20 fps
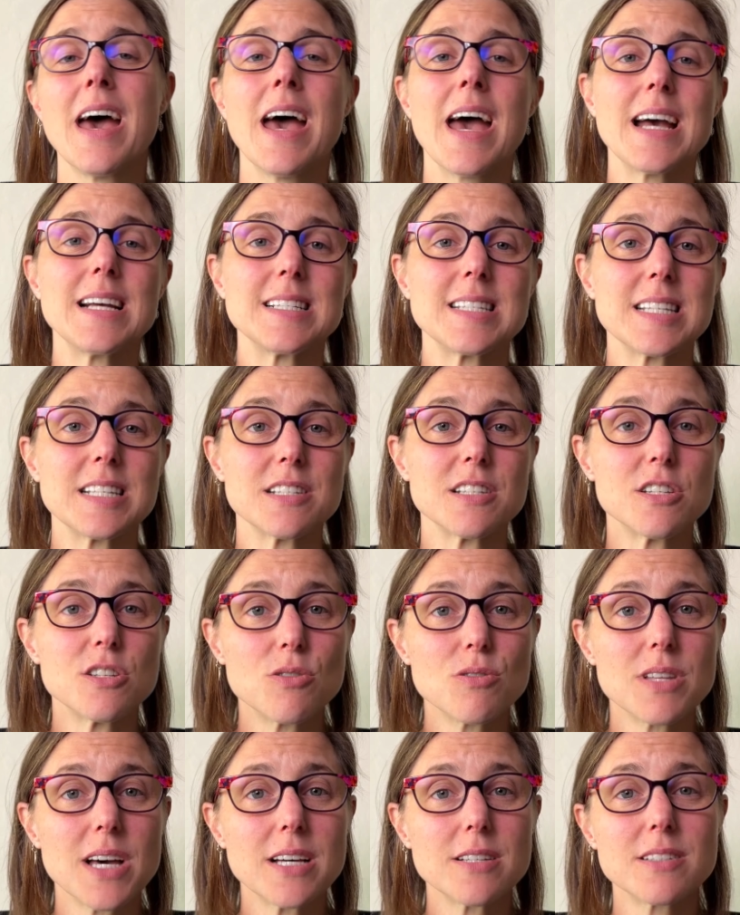And since
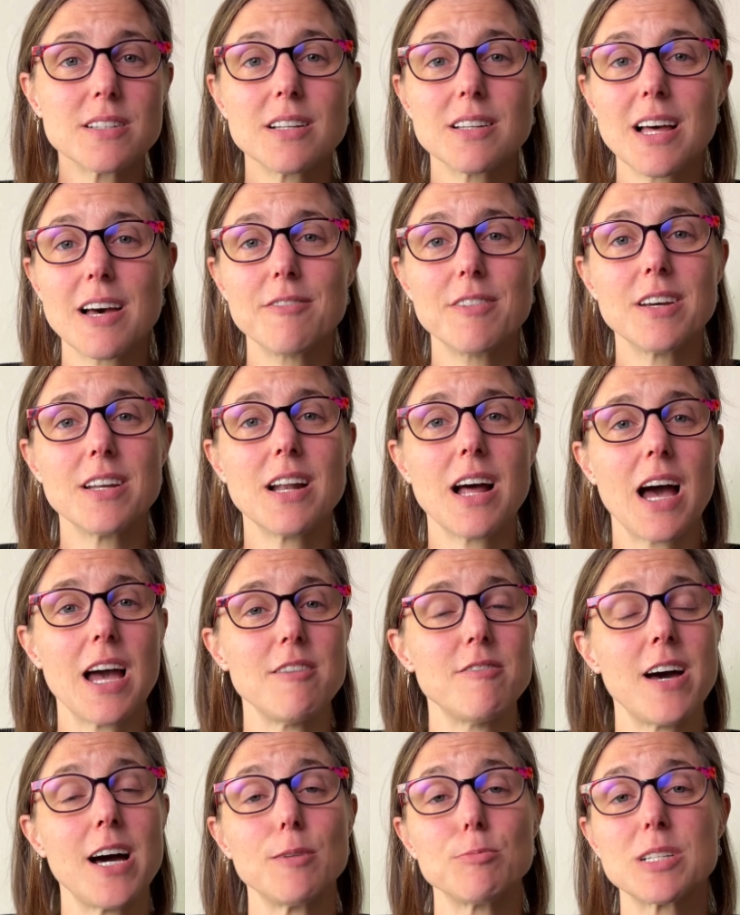2011,
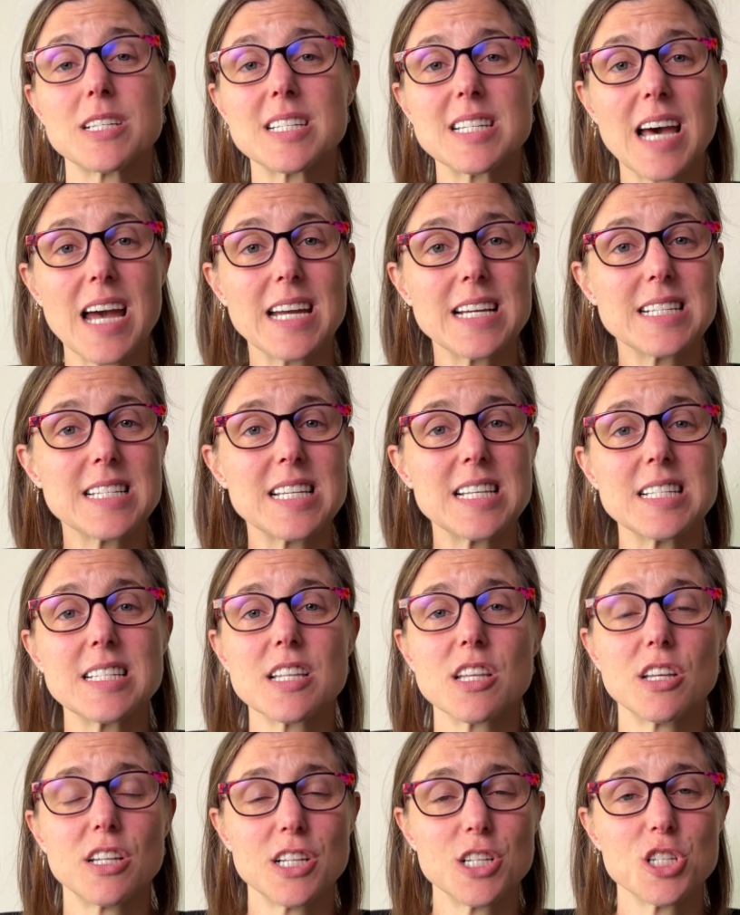I've helped scientists,
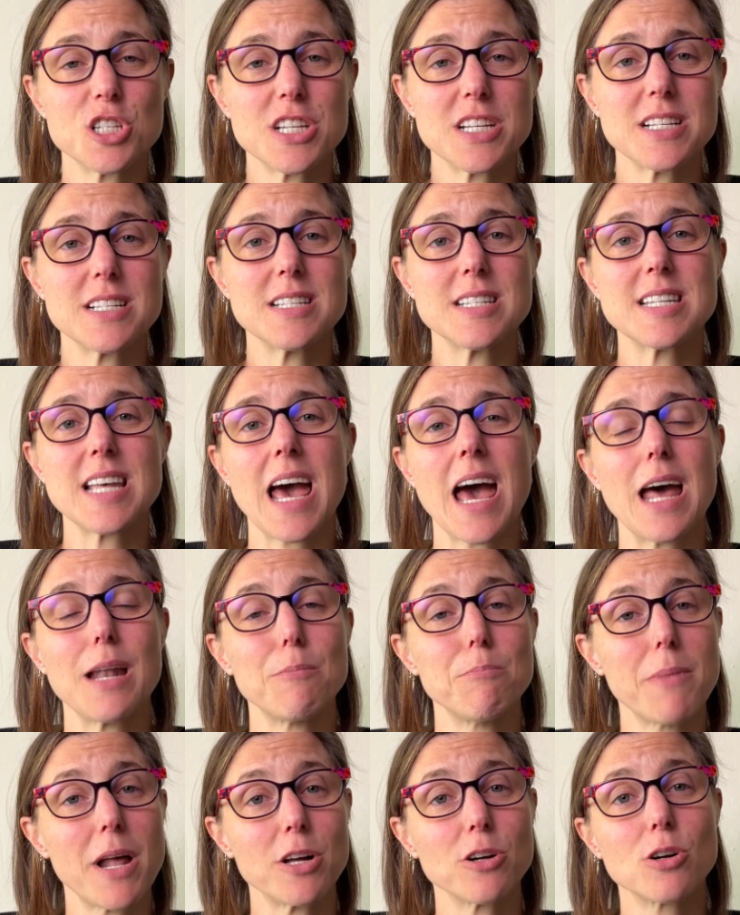clinicians,
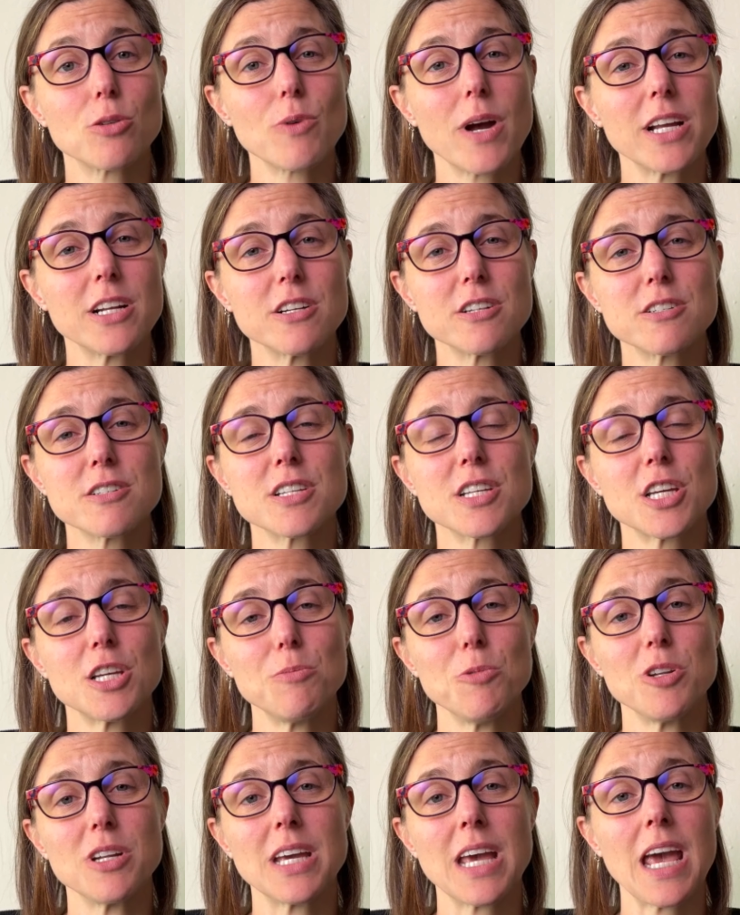and medical writers
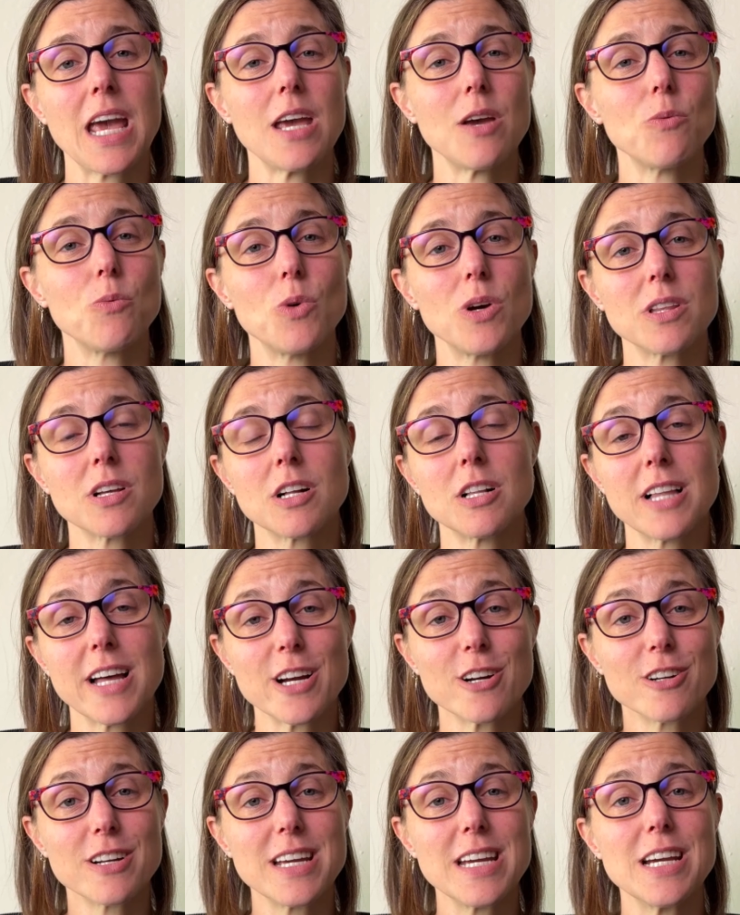communicate with
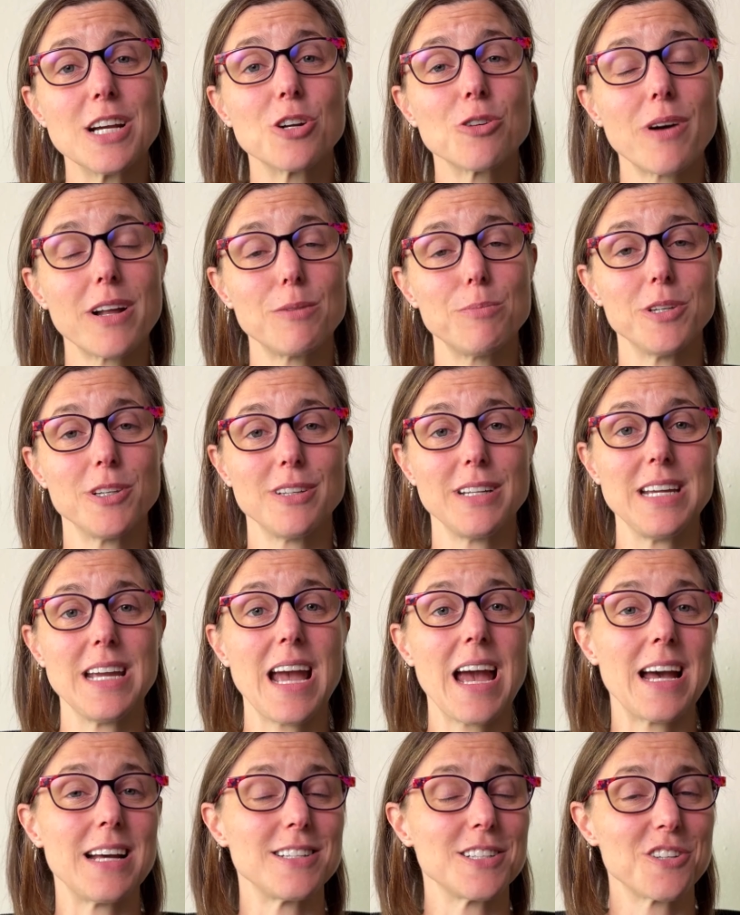clarity, credibility,
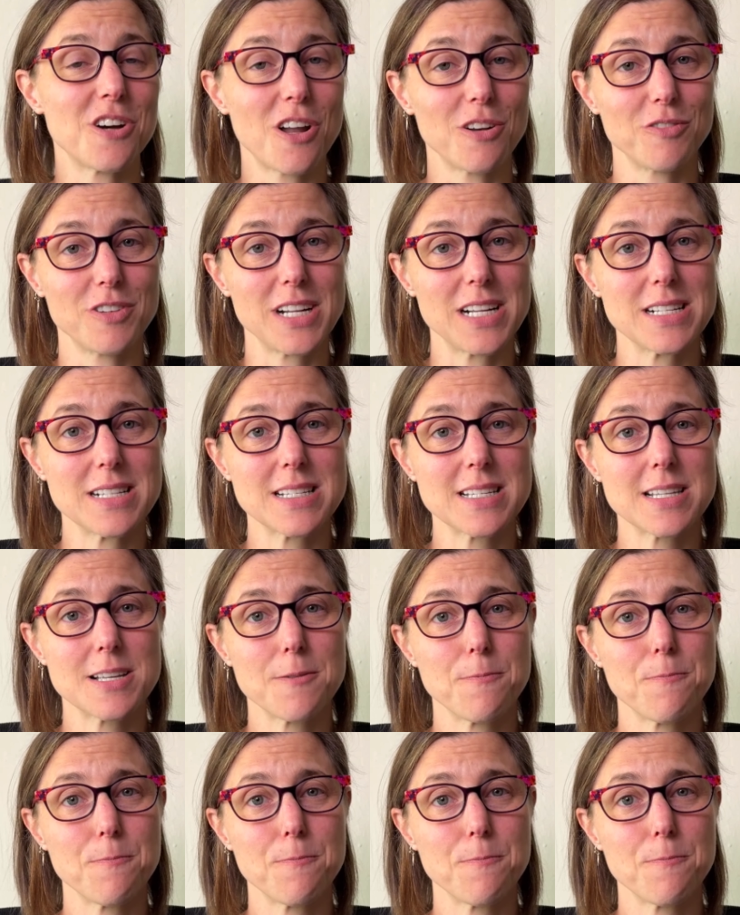and confidence.